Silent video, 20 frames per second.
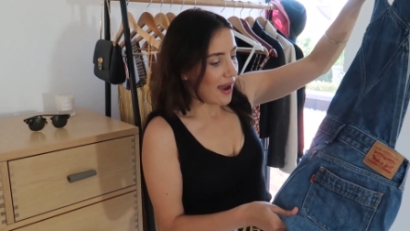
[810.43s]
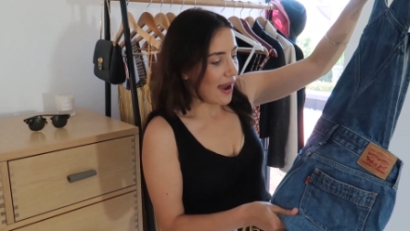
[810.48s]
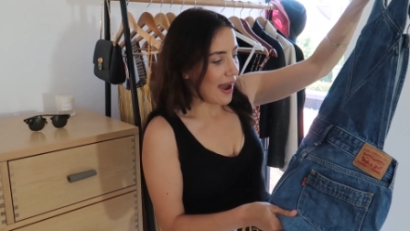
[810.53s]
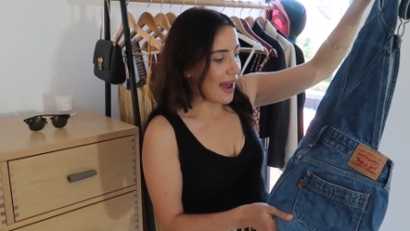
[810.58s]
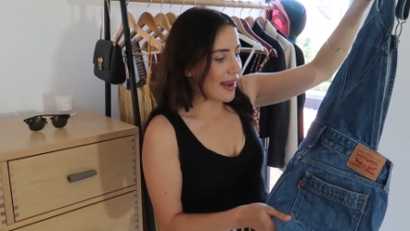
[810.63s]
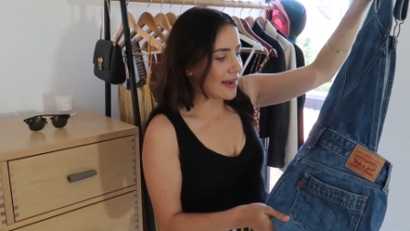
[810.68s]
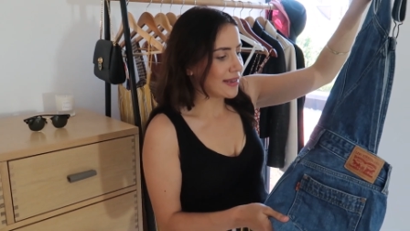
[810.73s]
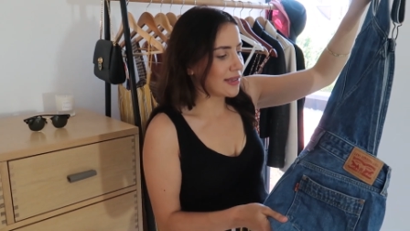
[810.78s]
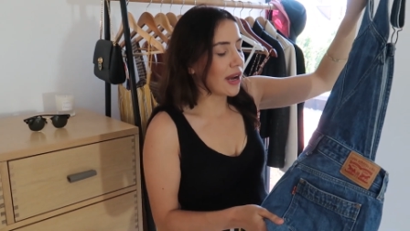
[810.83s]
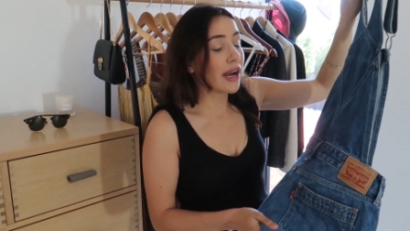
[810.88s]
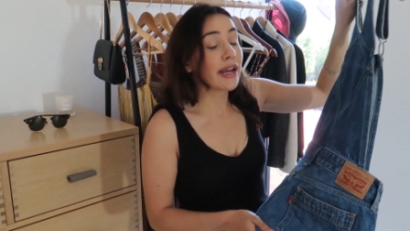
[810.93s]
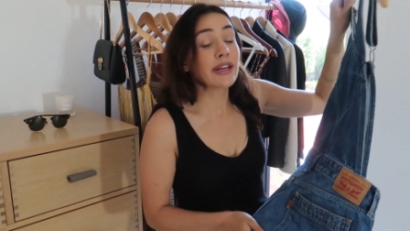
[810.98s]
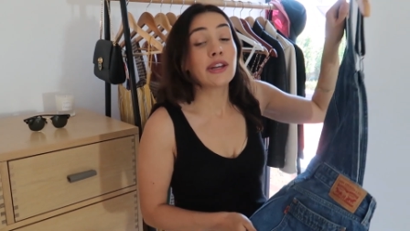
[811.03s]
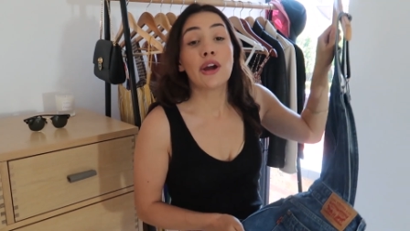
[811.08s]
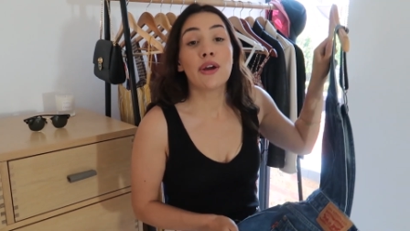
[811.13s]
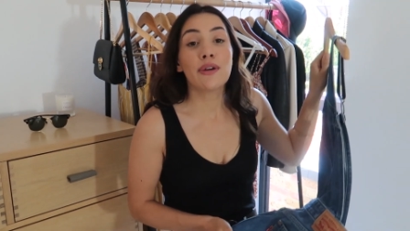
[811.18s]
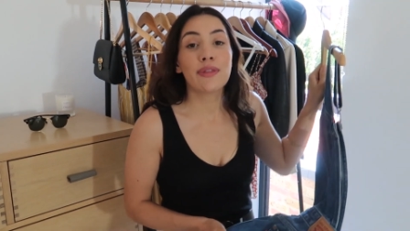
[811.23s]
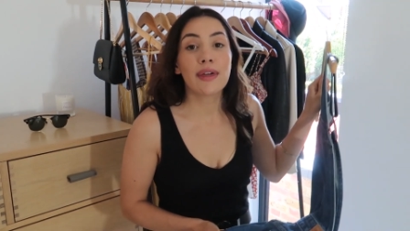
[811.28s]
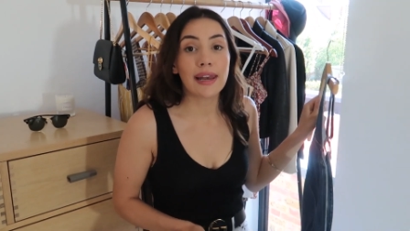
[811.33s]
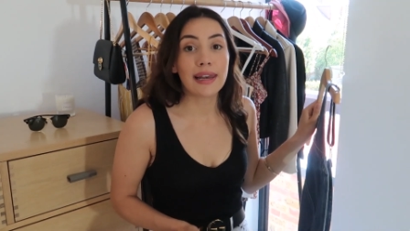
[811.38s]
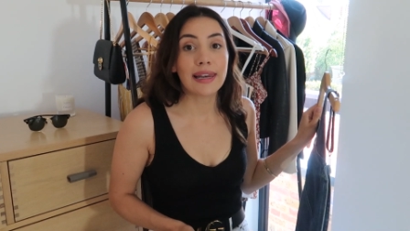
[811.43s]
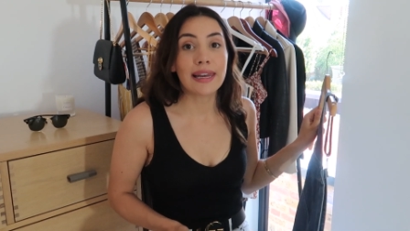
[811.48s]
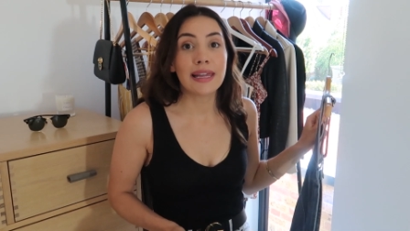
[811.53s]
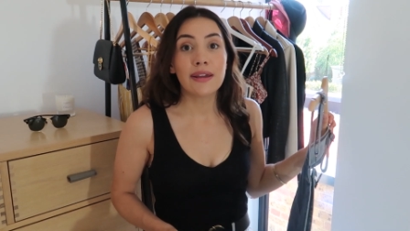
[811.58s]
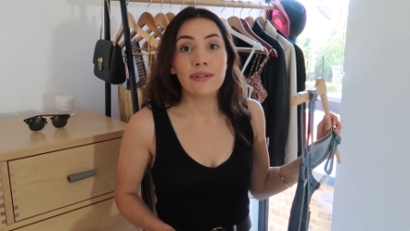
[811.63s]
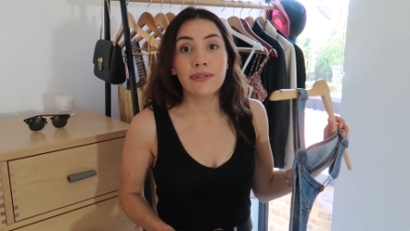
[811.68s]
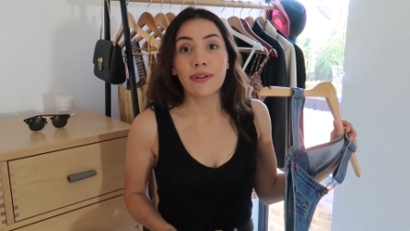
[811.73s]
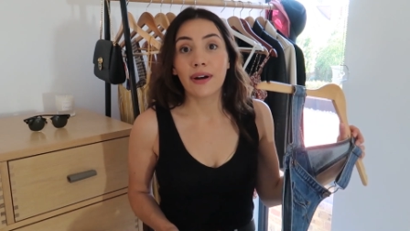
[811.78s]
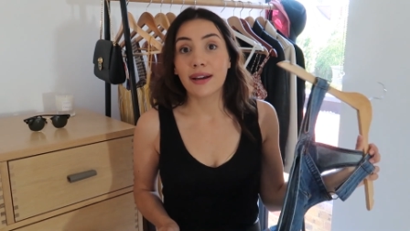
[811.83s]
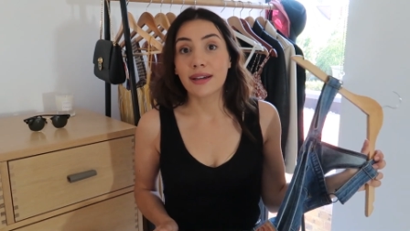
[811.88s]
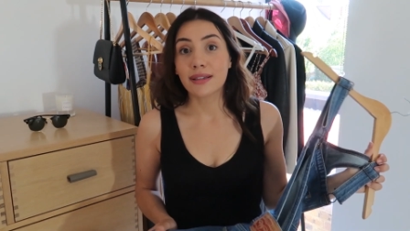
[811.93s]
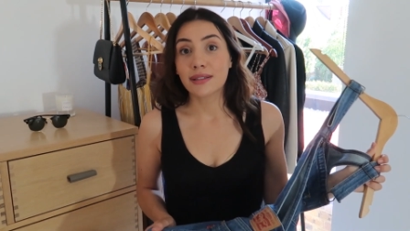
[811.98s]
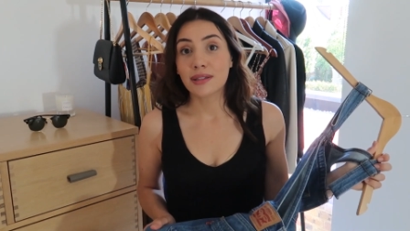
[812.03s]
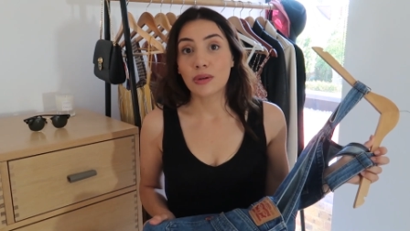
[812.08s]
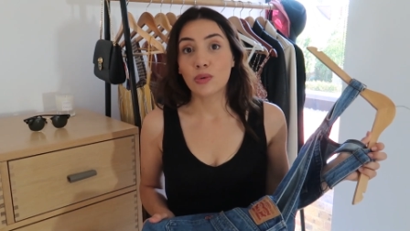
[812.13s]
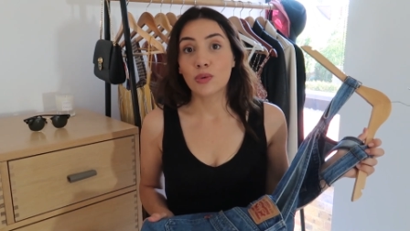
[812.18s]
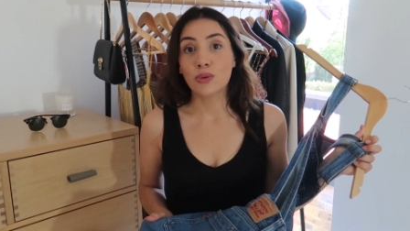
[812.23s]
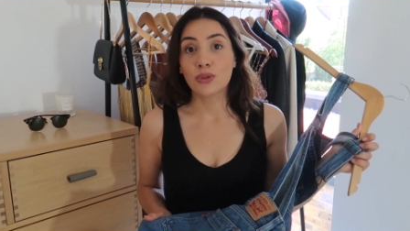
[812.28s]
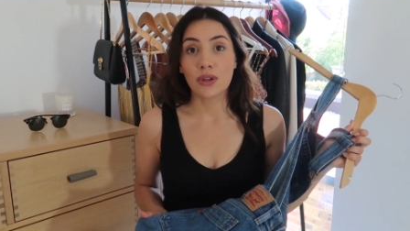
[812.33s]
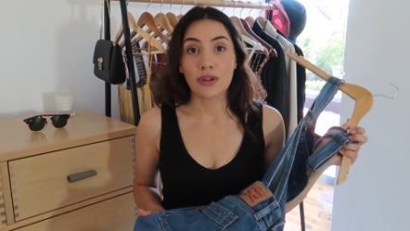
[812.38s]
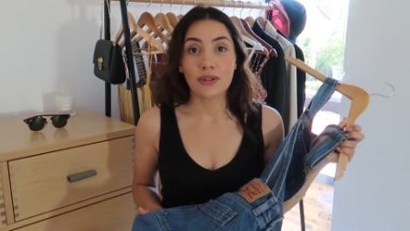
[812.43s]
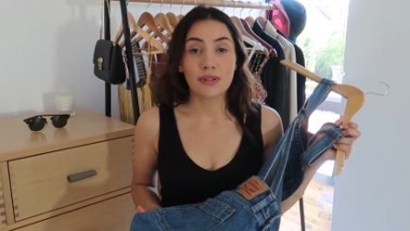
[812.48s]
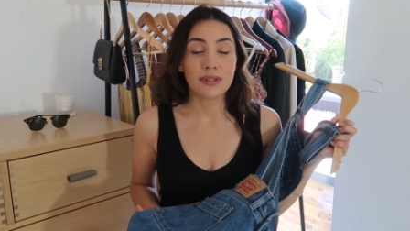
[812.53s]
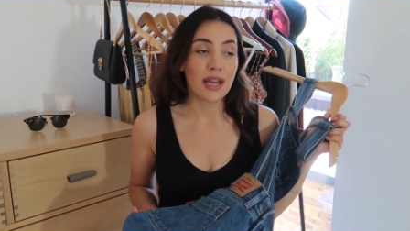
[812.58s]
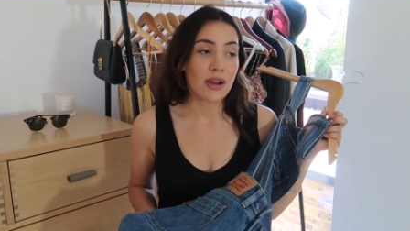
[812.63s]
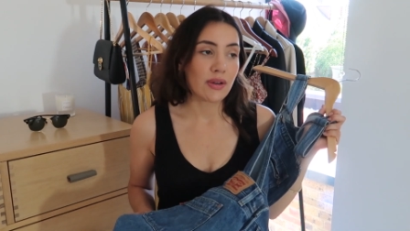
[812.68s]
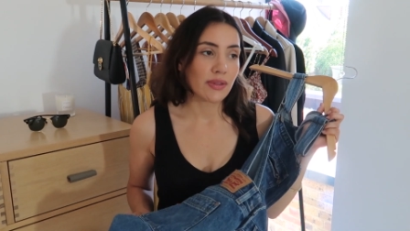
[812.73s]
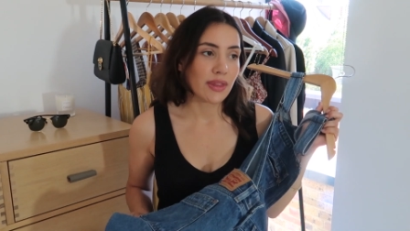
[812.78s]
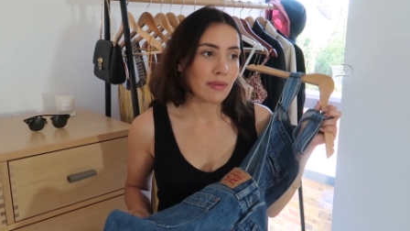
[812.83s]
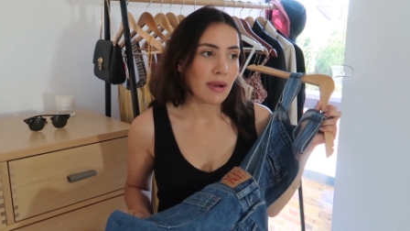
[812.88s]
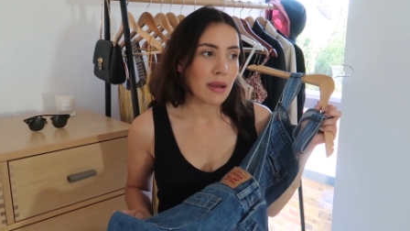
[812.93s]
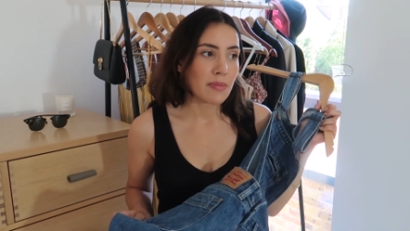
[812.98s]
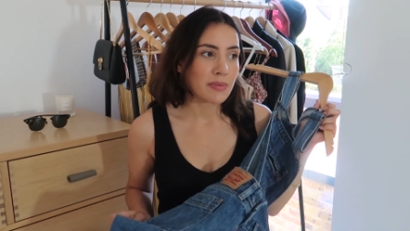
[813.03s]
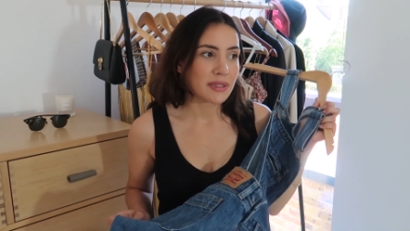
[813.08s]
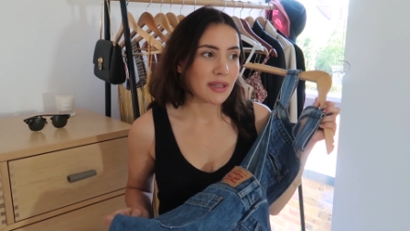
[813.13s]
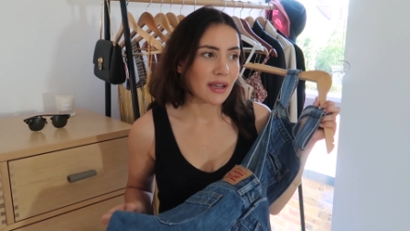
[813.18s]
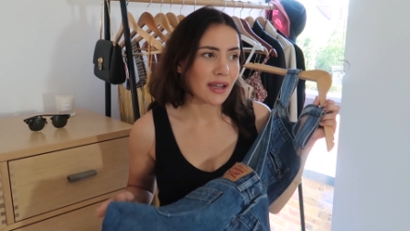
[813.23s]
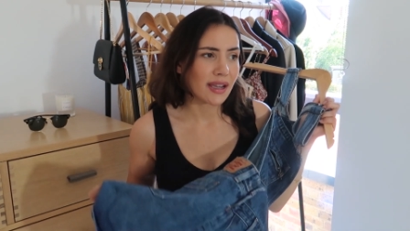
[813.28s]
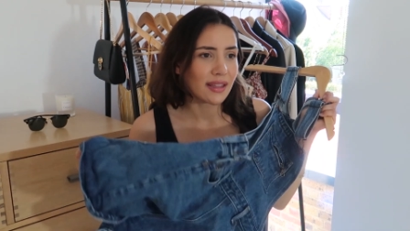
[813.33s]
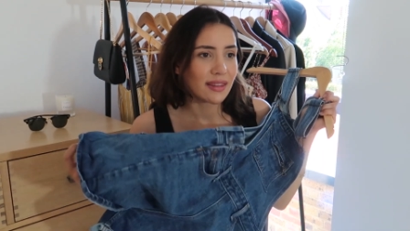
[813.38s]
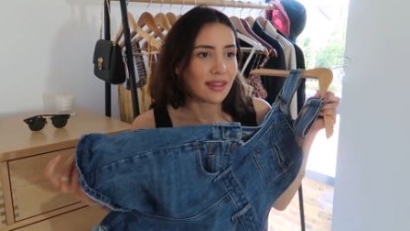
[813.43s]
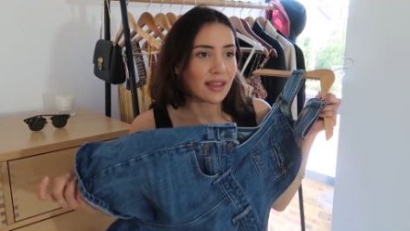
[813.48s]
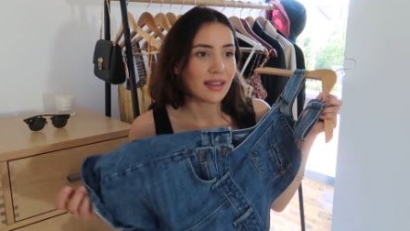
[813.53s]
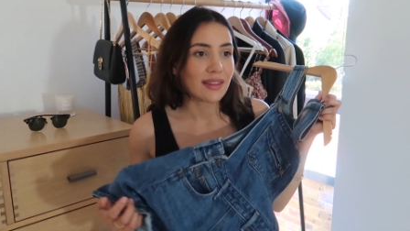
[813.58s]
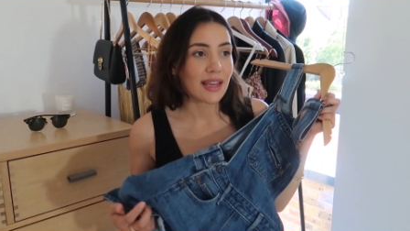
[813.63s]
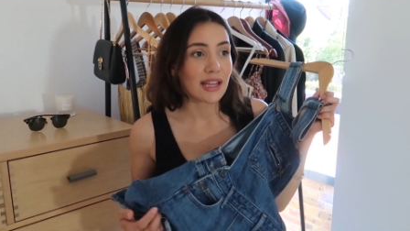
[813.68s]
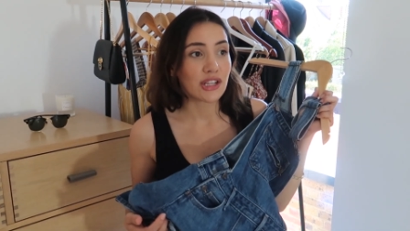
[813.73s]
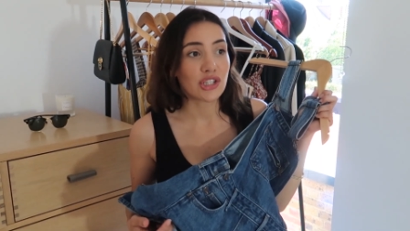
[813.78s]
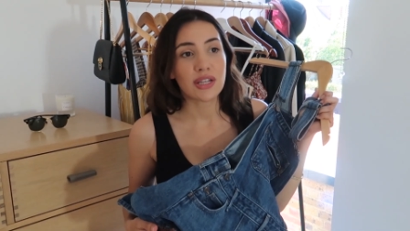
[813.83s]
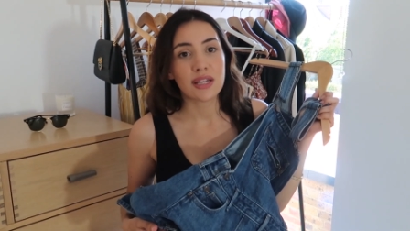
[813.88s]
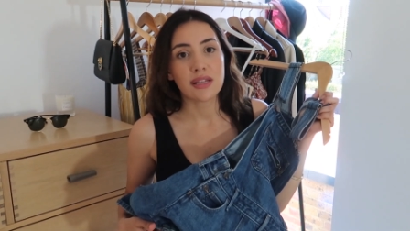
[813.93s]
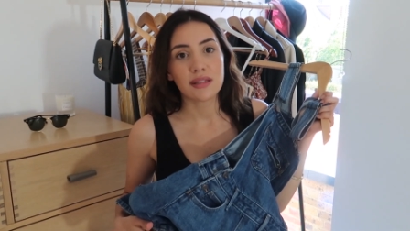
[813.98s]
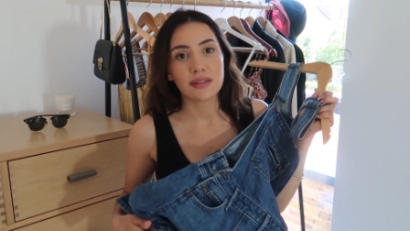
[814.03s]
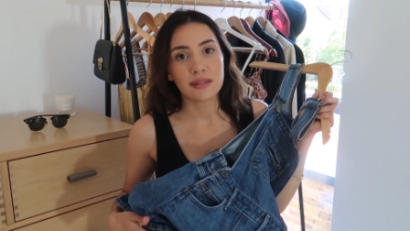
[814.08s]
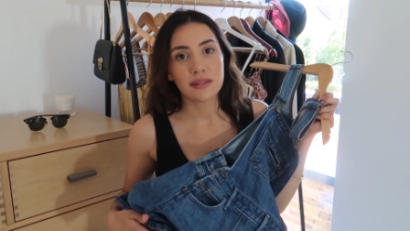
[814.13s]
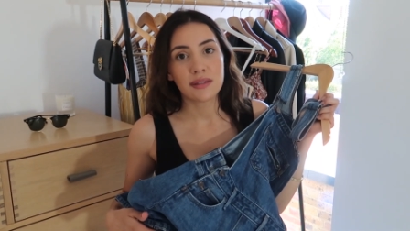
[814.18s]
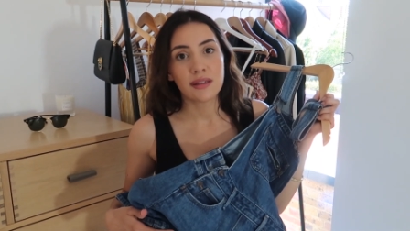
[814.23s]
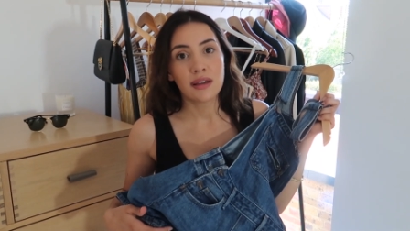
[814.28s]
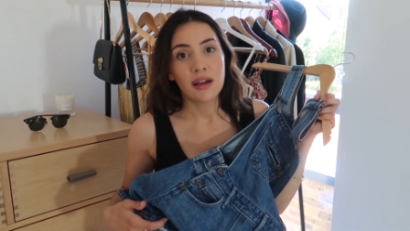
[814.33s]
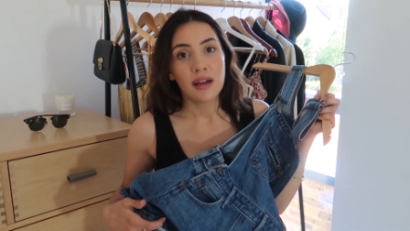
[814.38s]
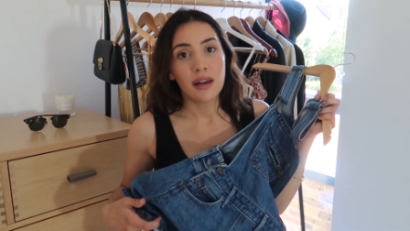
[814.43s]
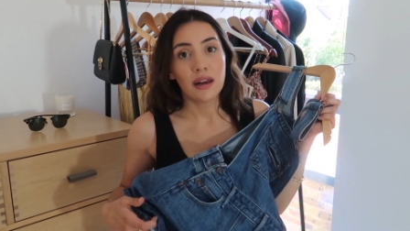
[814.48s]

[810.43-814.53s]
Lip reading: And I know that Levi's also say on their website that their jeans